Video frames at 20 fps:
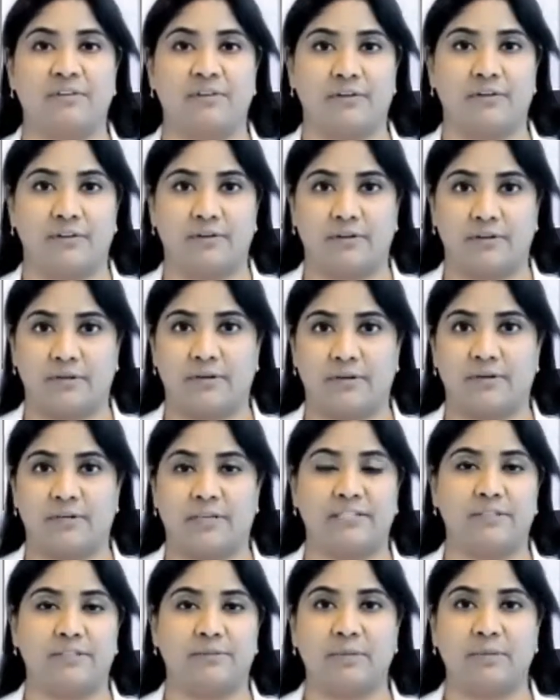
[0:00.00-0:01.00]

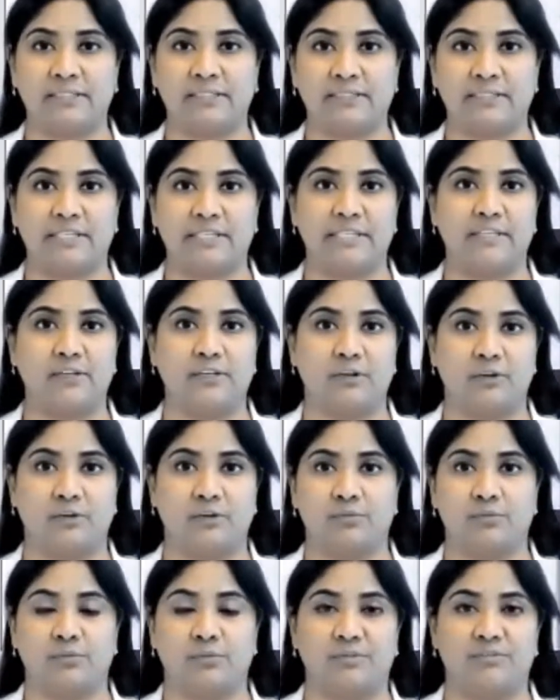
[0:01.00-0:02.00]
either monthly or
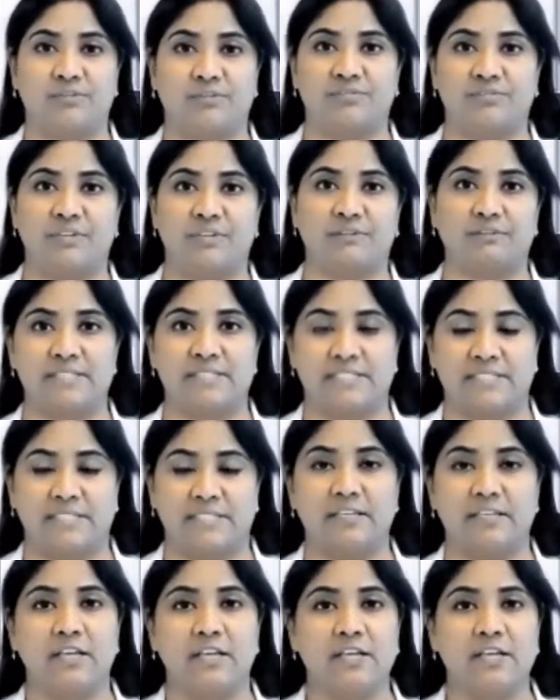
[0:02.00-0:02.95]
whatever frequency.